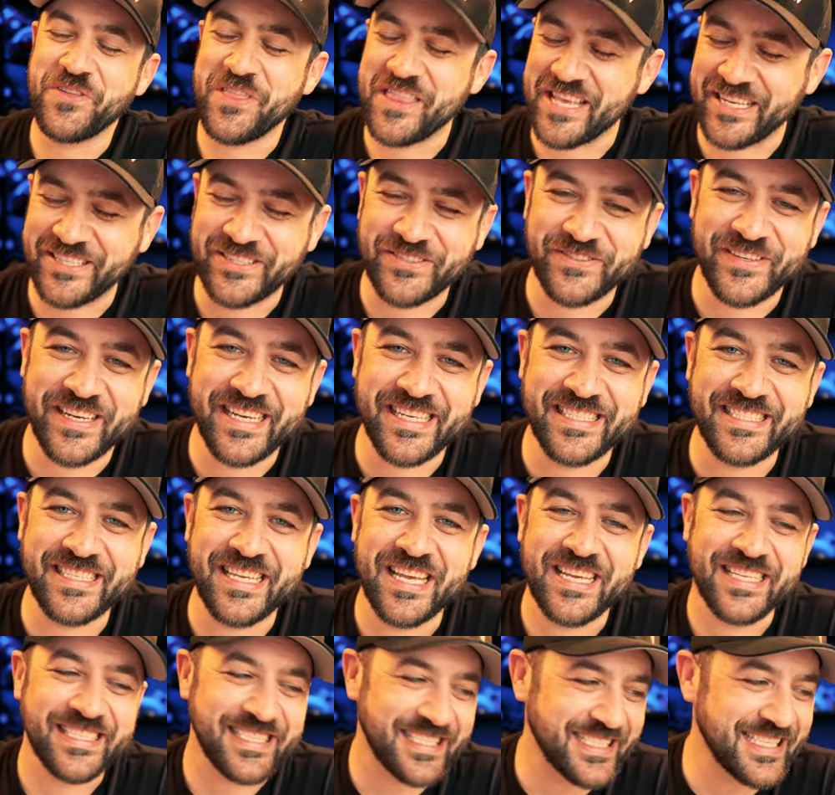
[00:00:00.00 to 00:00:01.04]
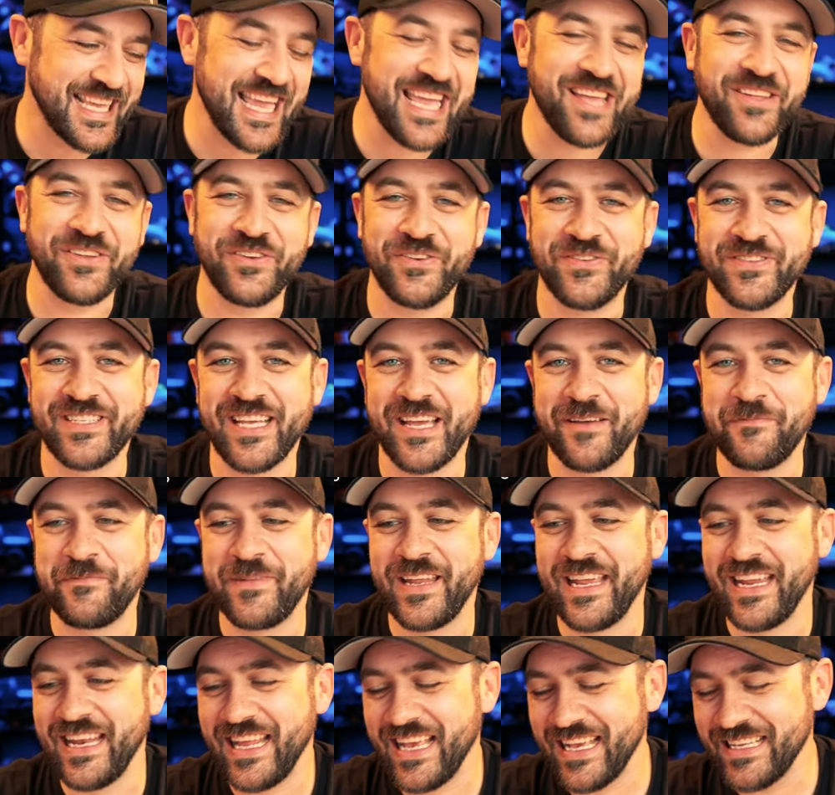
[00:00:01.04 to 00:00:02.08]
this week's Scale News
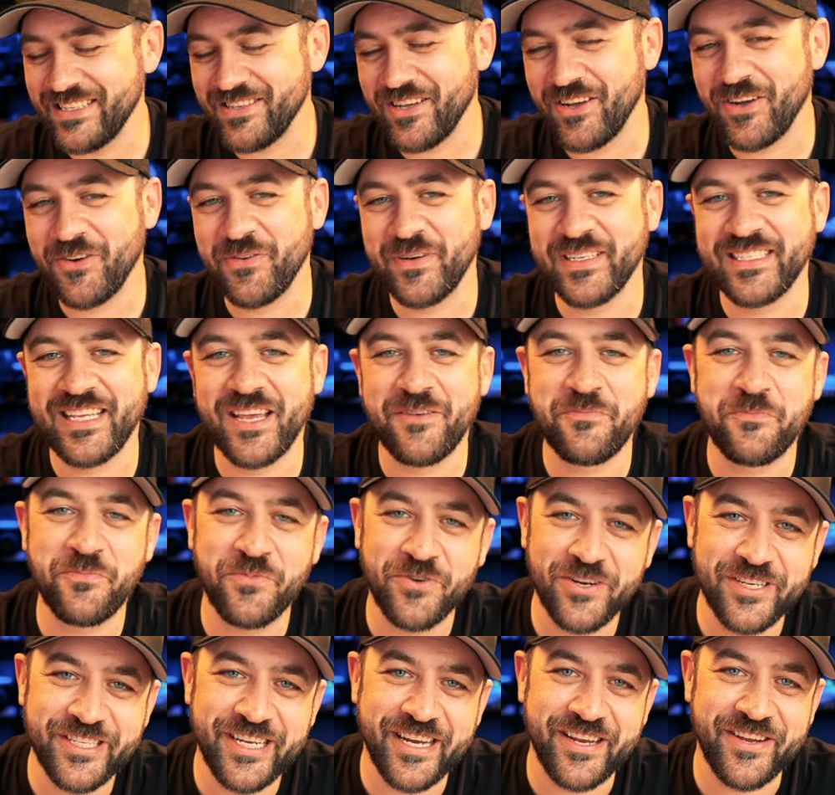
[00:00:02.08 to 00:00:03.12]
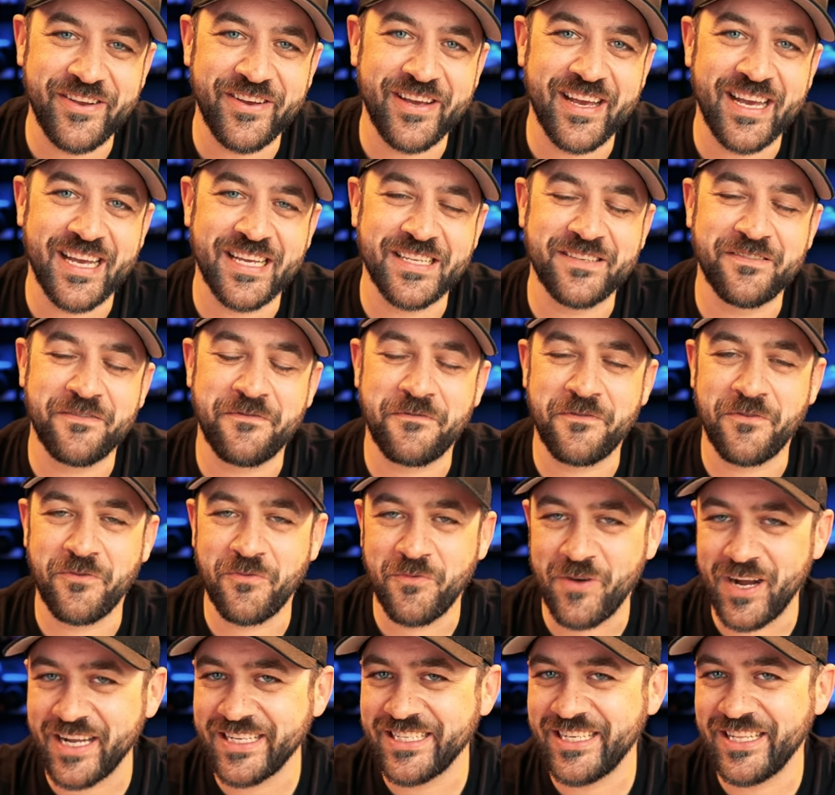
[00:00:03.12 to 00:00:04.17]
Update. As always, I appreciate you guys for
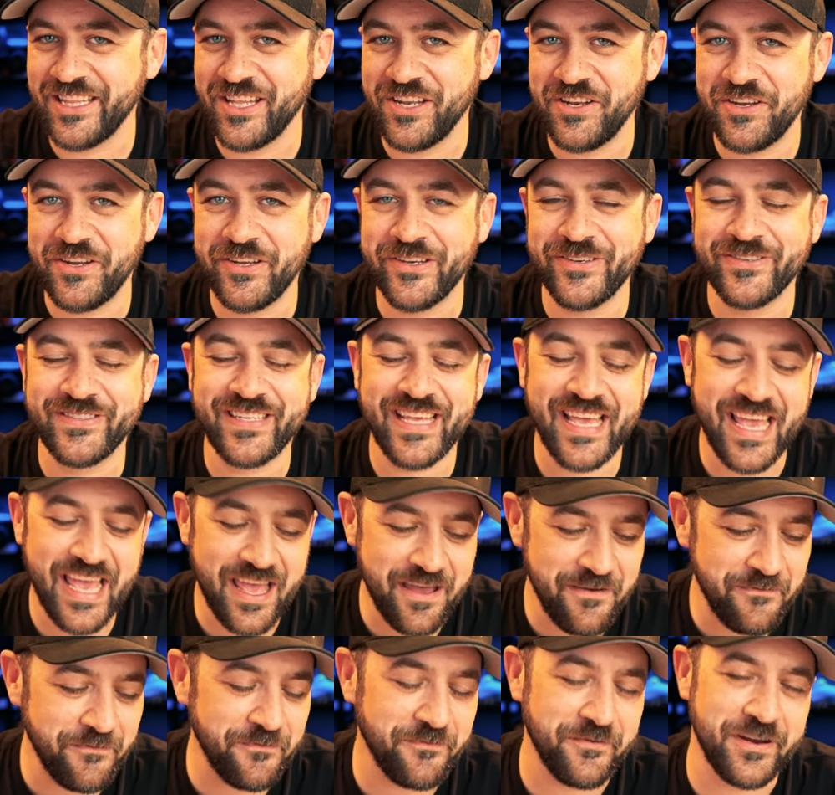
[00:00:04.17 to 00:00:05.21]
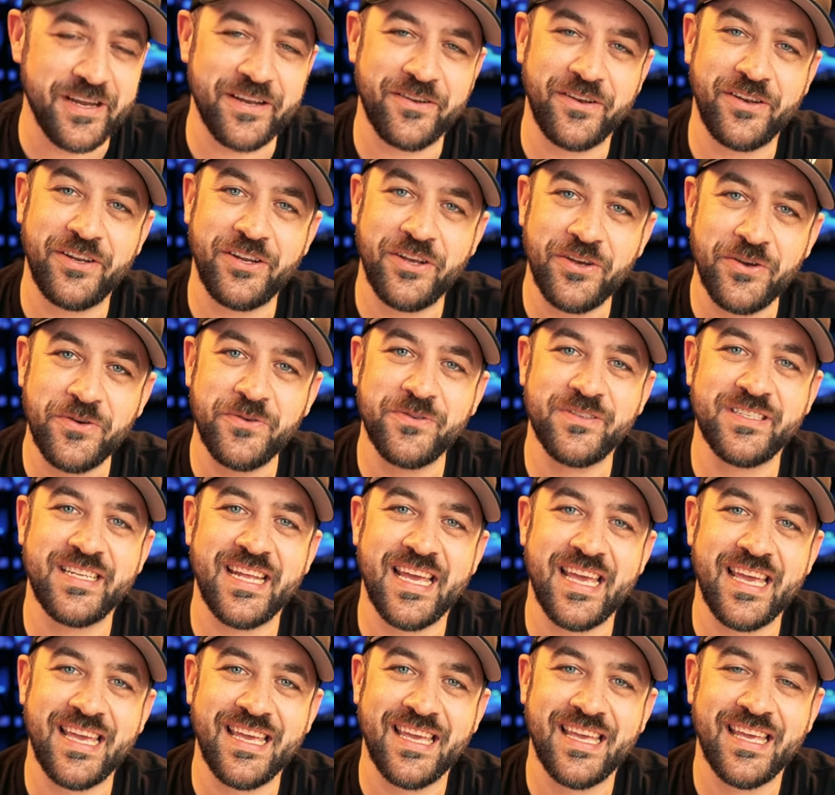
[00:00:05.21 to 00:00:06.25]
watching the news every
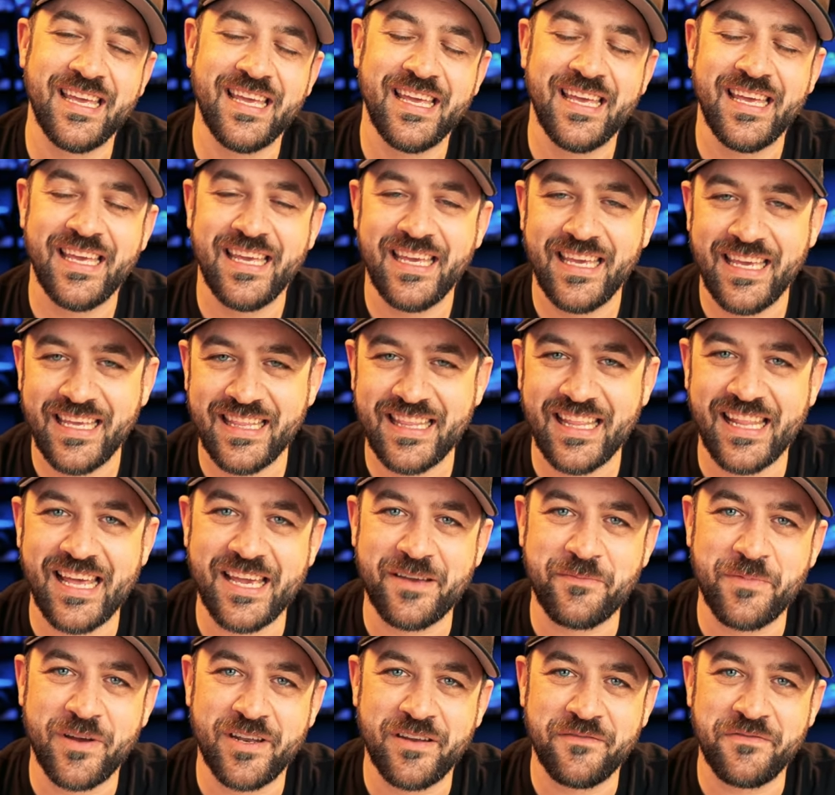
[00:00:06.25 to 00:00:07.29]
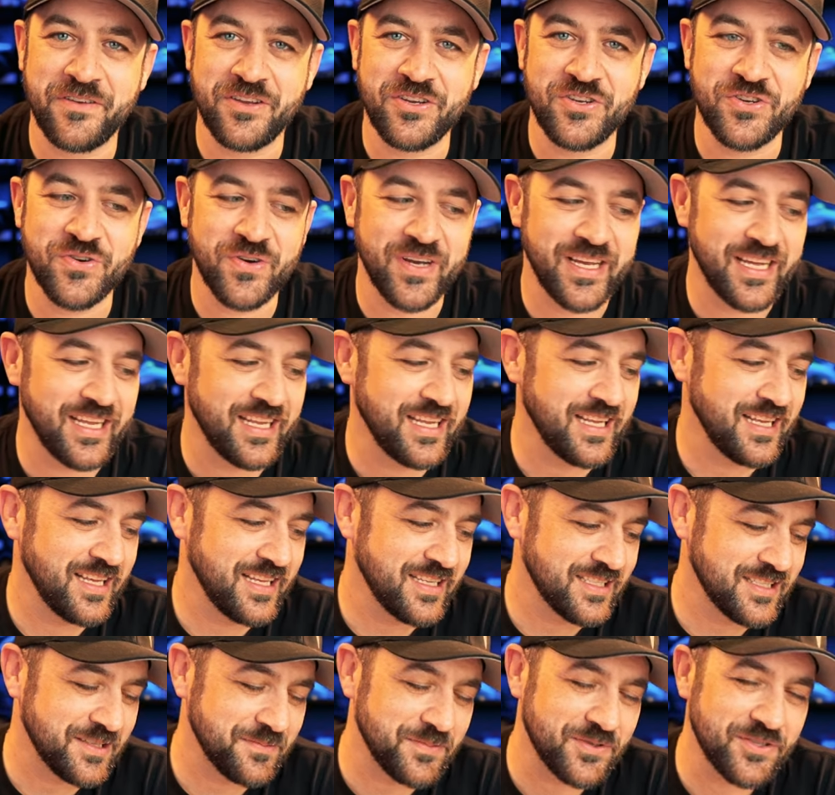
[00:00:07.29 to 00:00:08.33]
Tuesday. Hit the like button if you enjoy it.
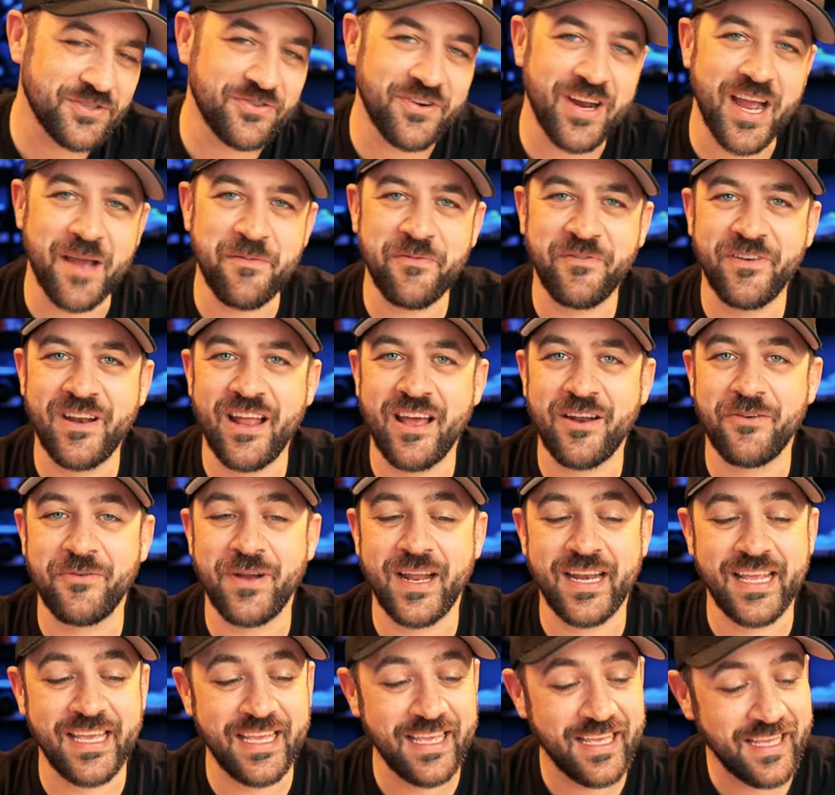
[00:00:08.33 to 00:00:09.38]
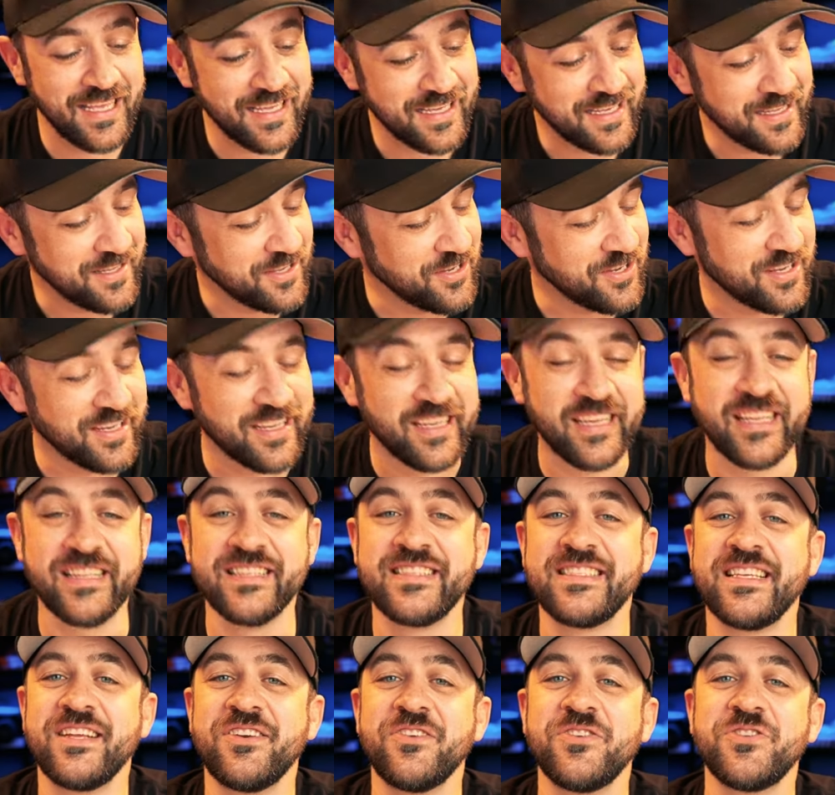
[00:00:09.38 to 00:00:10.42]
Subscribe if you're not already.
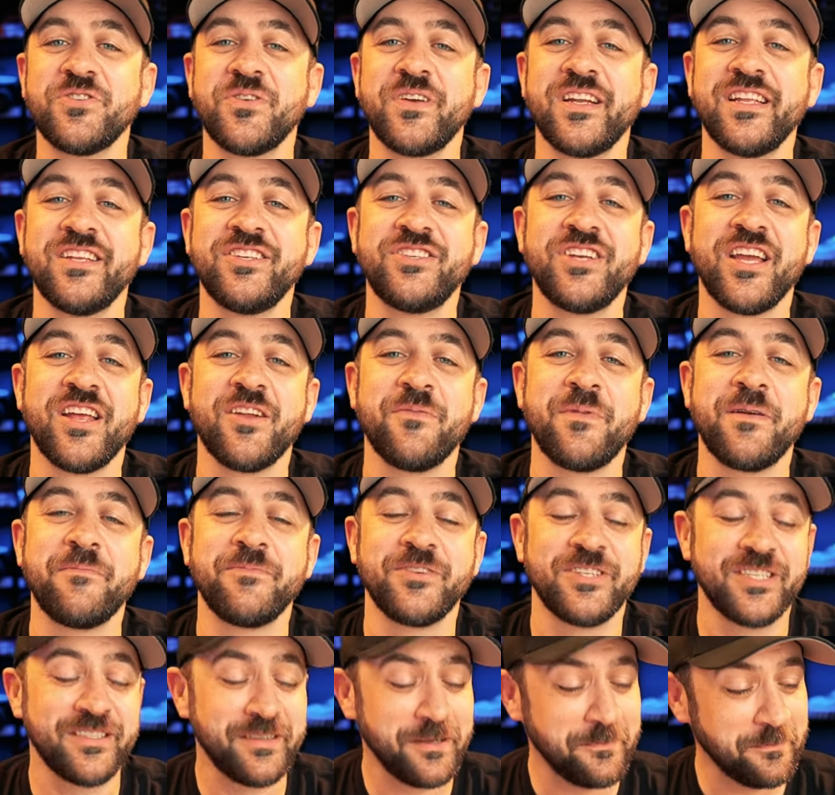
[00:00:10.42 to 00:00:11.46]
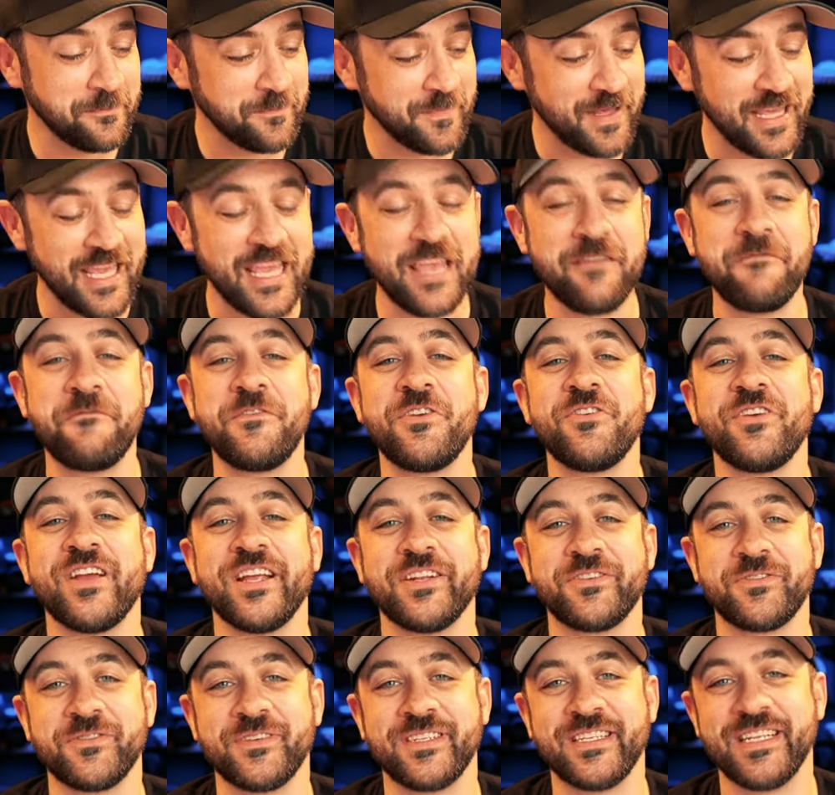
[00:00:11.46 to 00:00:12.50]
Consider joining channel membership if you're
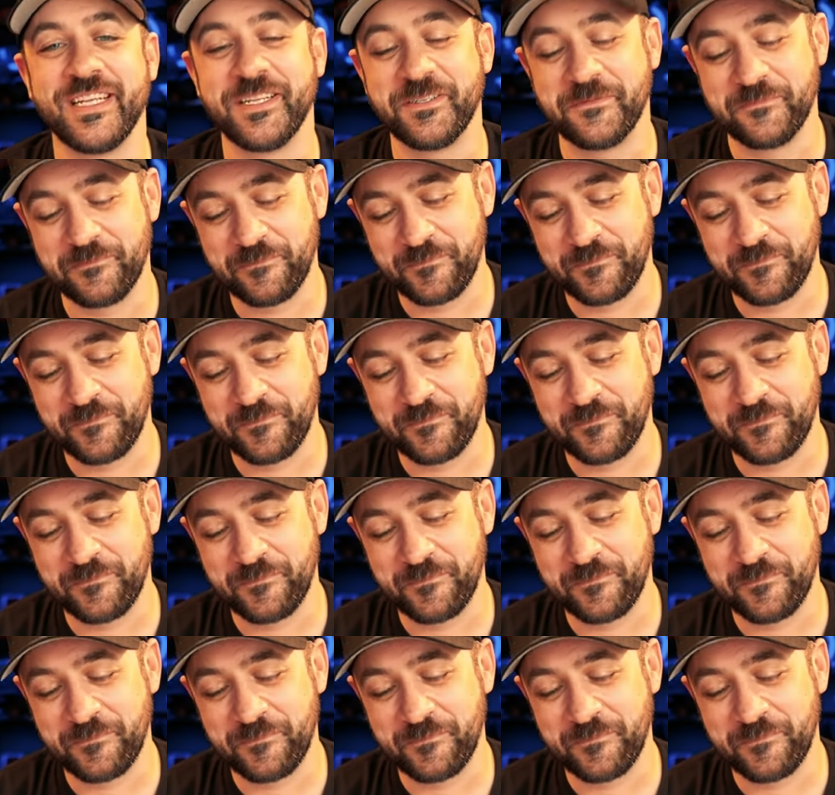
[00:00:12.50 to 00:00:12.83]
interested.